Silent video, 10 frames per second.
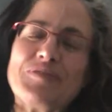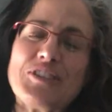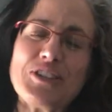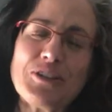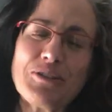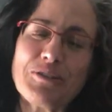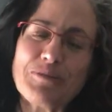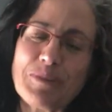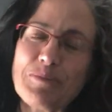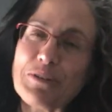So
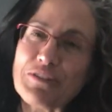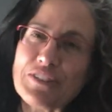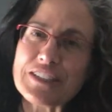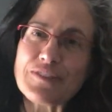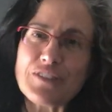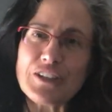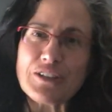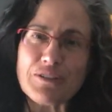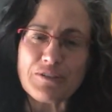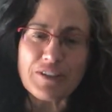in my previous
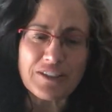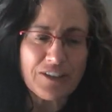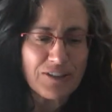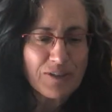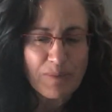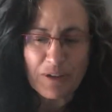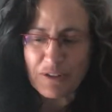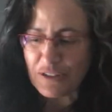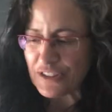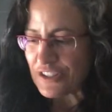video, I talked
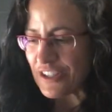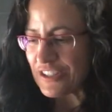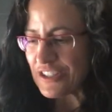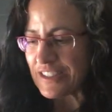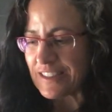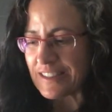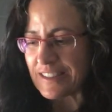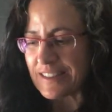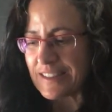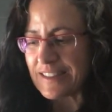about
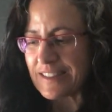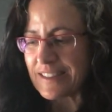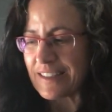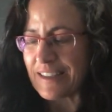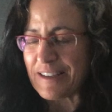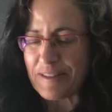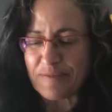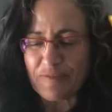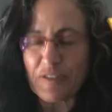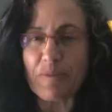corsages
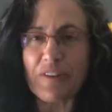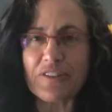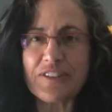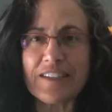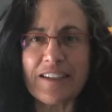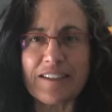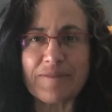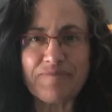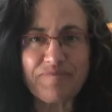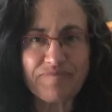for Mother's Day.
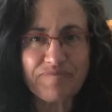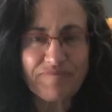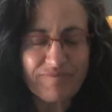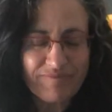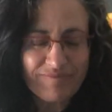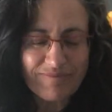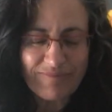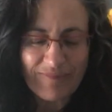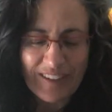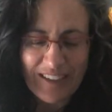
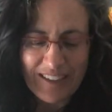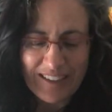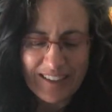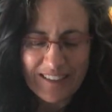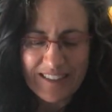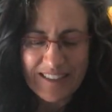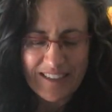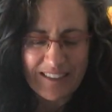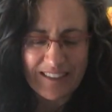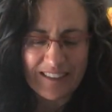And
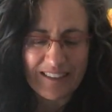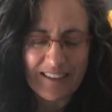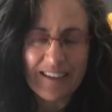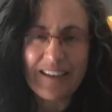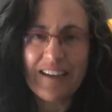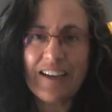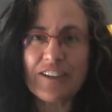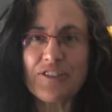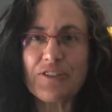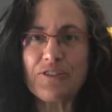
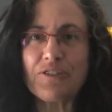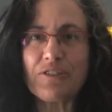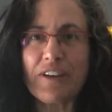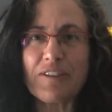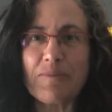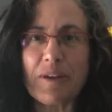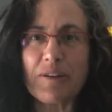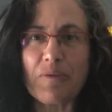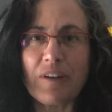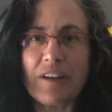I showed you how to
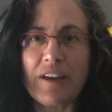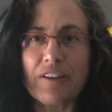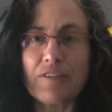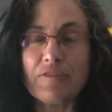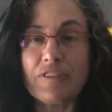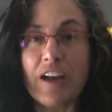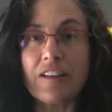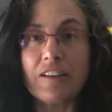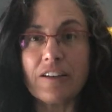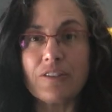make one out of
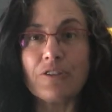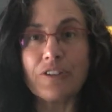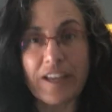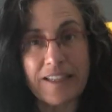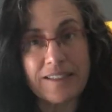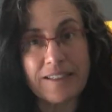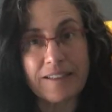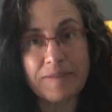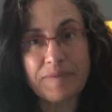nylon organza.